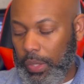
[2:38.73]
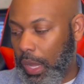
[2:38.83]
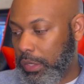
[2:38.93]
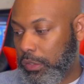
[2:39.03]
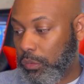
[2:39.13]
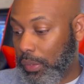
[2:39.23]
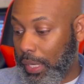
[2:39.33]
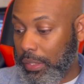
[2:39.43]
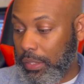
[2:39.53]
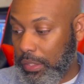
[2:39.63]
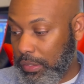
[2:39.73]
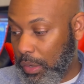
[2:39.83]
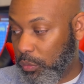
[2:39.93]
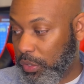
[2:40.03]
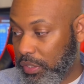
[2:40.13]
I do like these. I
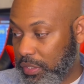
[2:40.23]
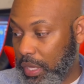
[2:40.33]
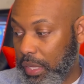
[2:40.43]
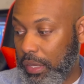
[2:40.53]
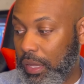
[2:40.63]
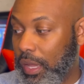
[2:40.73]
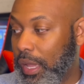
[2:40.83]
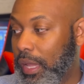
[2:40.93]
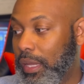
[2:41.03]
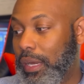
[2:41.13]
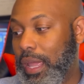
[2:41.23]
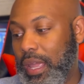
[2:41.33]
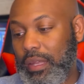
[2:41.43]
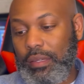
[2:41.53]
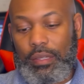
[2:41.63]
wanna say in
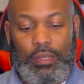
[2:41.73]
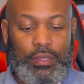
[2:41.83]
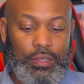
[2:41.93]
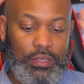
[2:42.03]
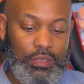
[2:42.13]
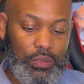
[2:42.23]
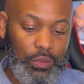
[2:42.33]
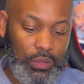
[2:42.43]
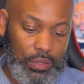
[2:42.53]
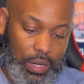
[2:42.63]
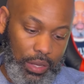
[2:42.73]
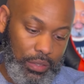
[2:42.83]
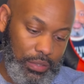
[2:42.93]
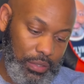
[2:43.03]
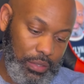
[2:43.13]
hand, these look
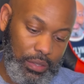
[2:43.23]
nice.